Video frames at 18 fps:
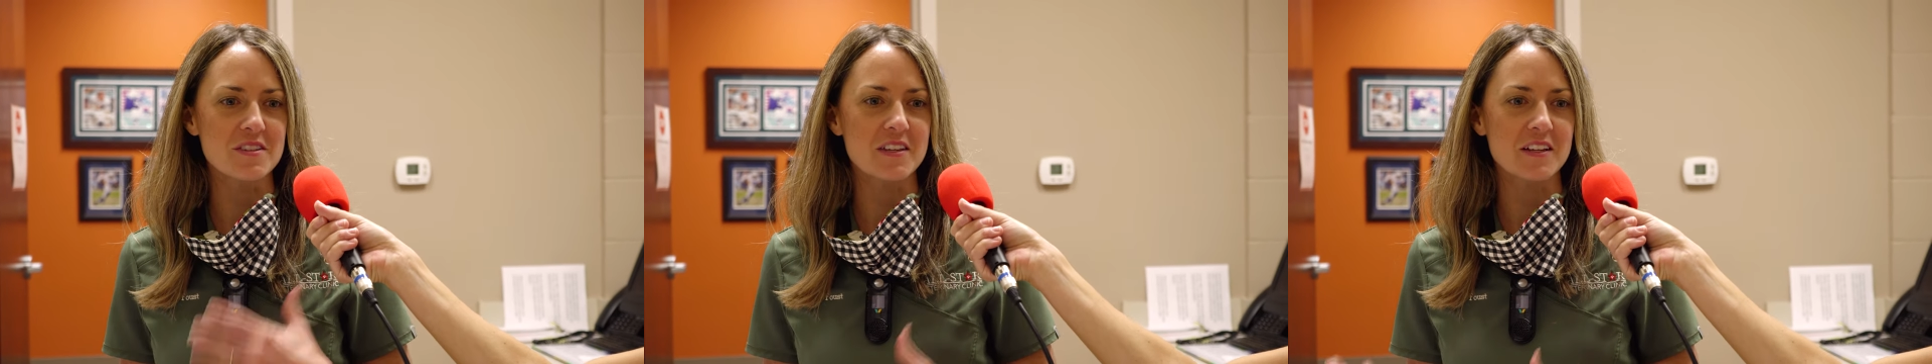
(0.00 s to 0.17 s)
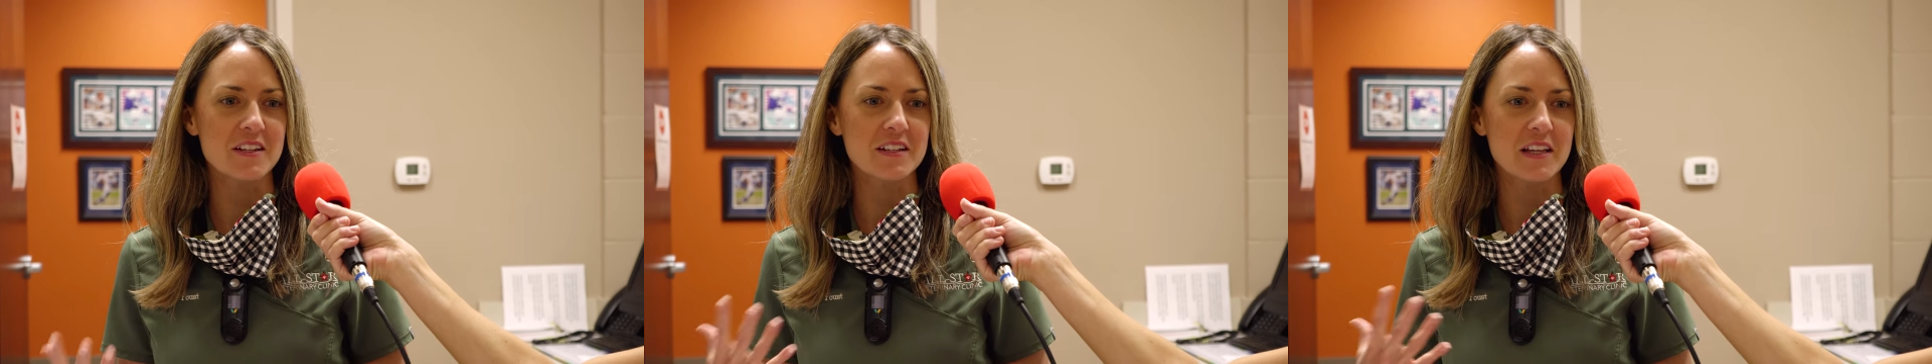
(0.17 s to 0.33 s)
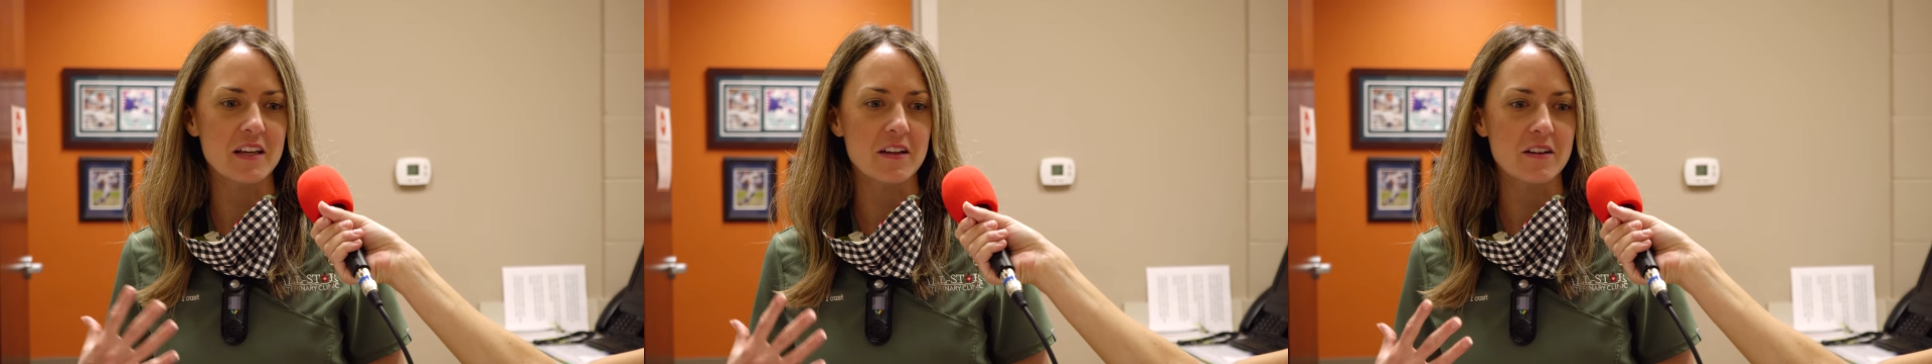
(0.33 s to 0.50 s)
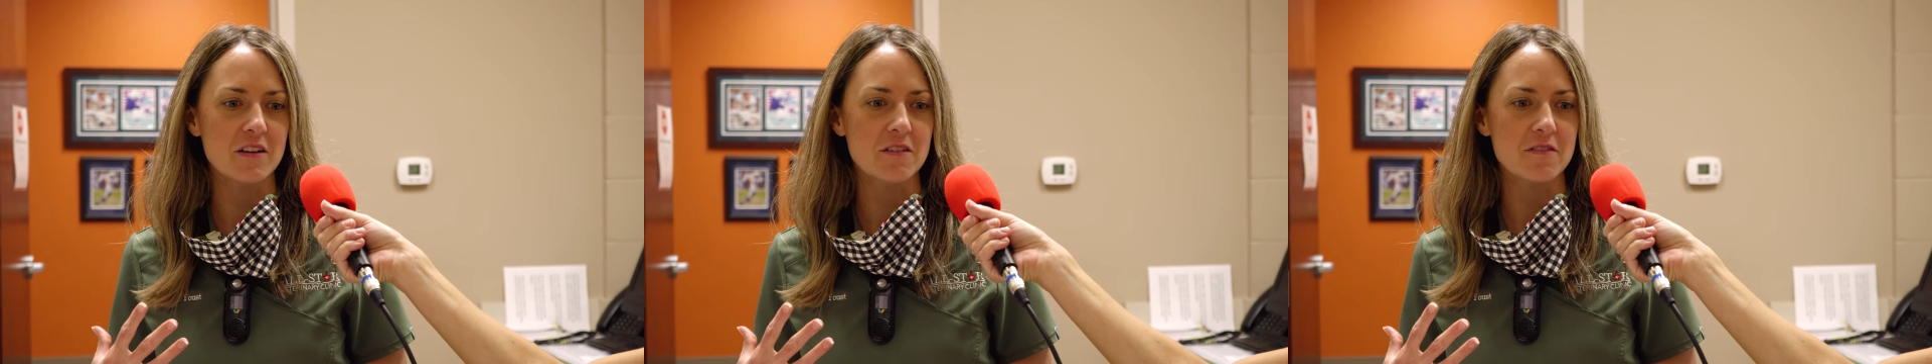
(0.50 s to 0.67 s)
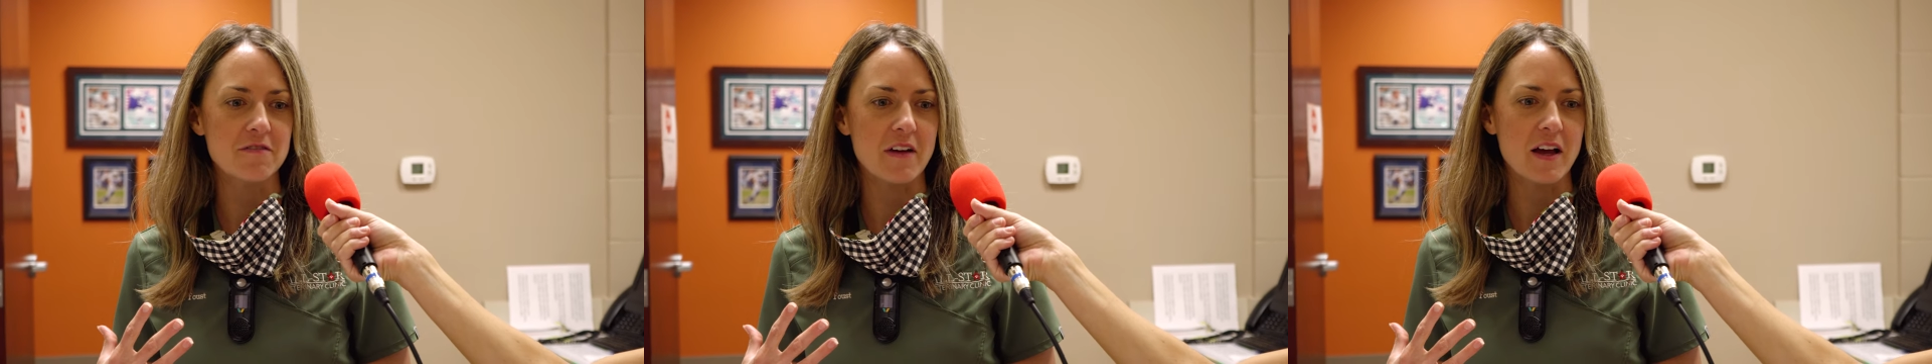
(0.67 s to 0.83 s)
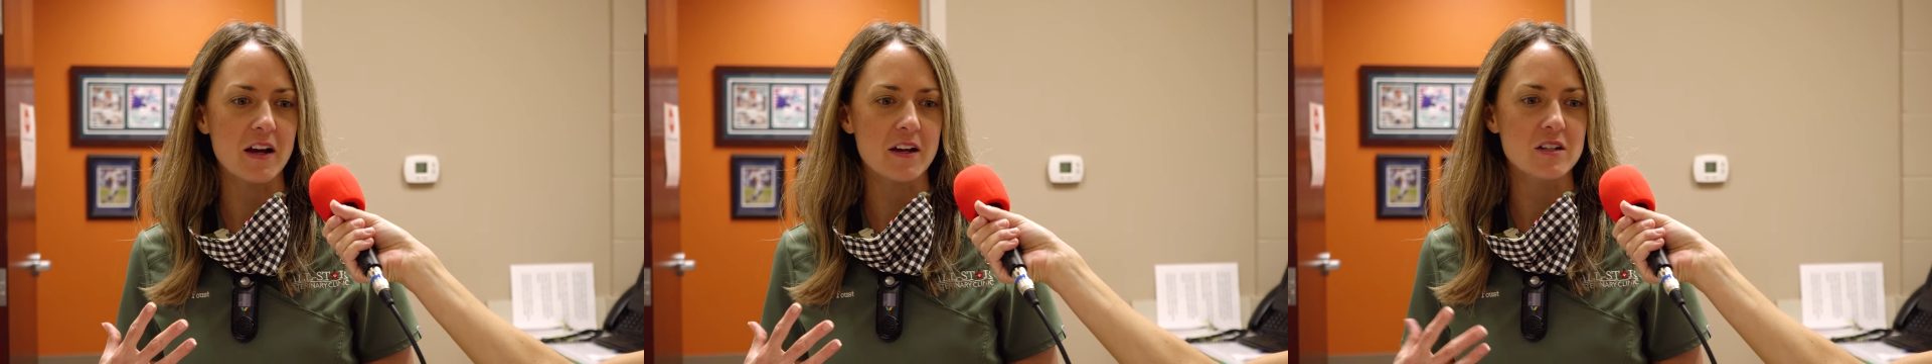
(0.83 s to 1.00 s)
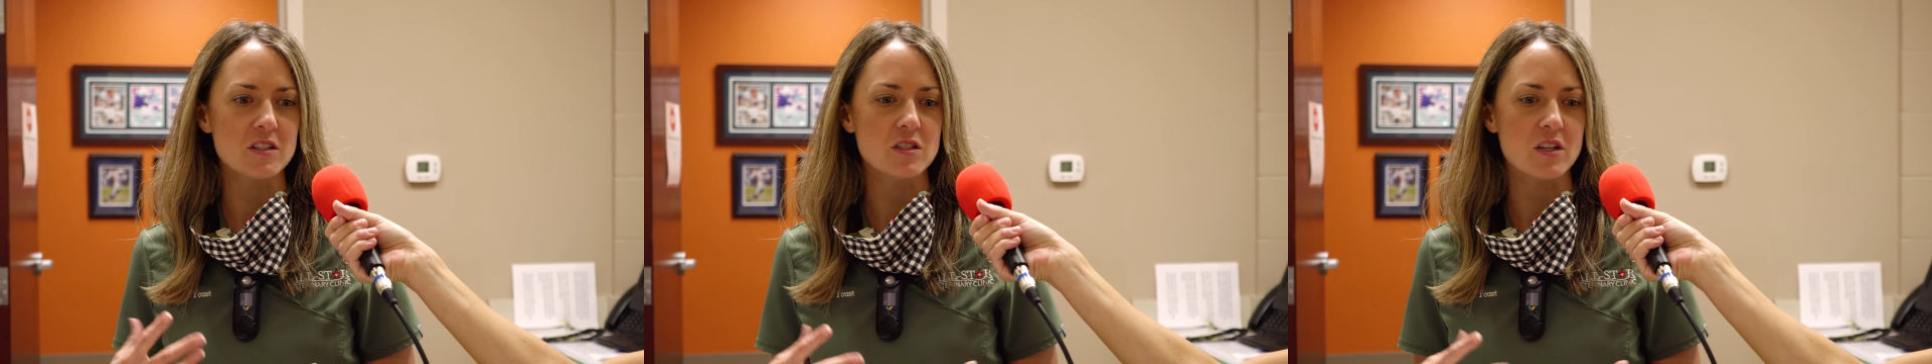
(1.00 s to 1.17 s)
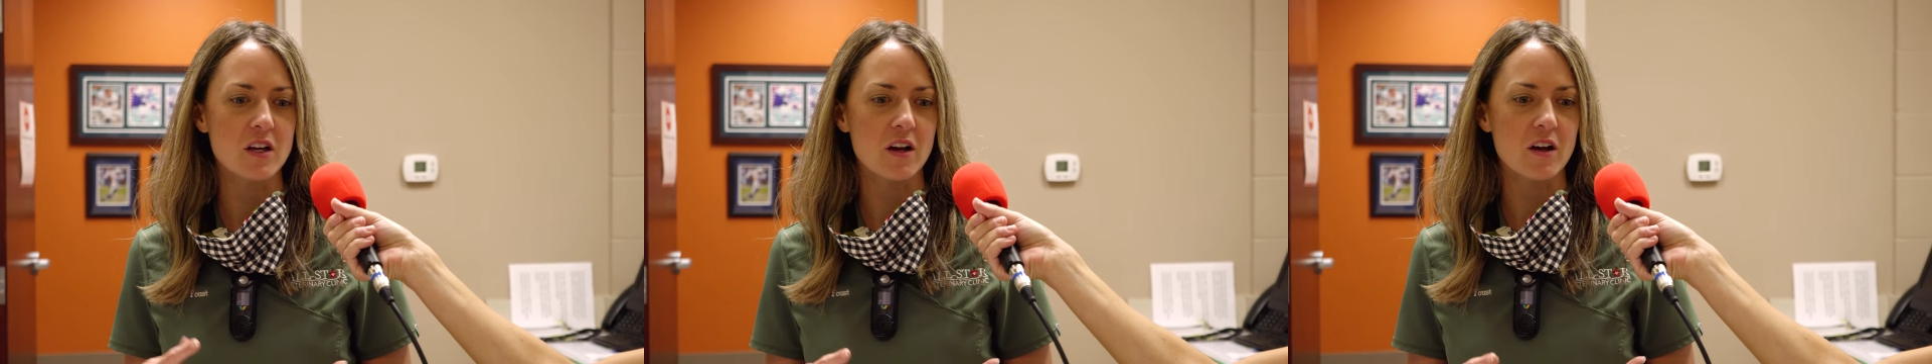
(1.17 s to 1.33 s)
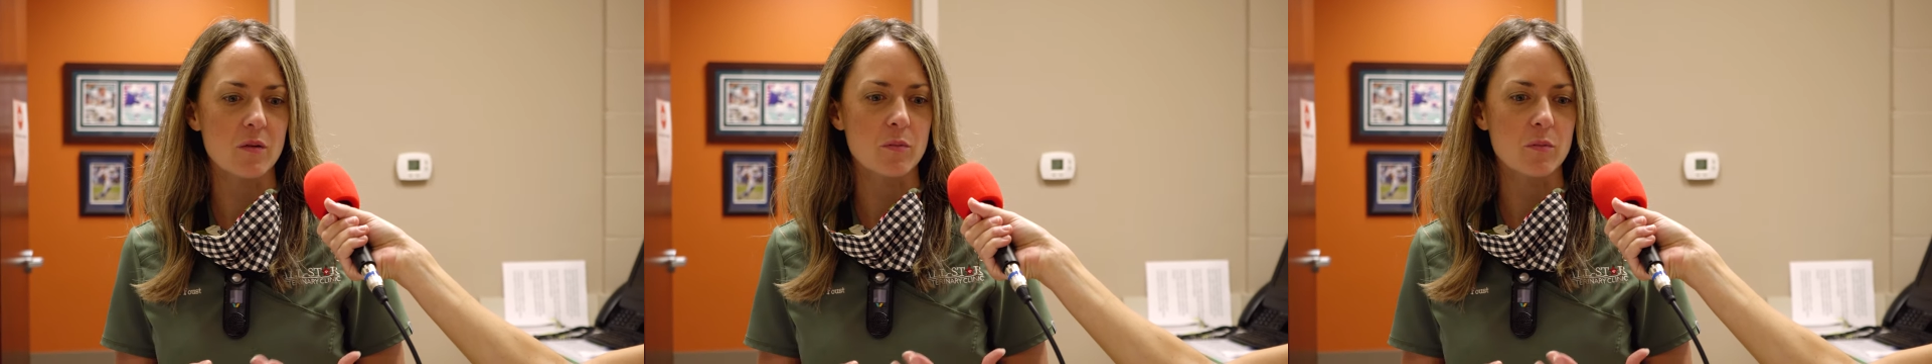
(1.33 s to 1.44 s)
that can affect,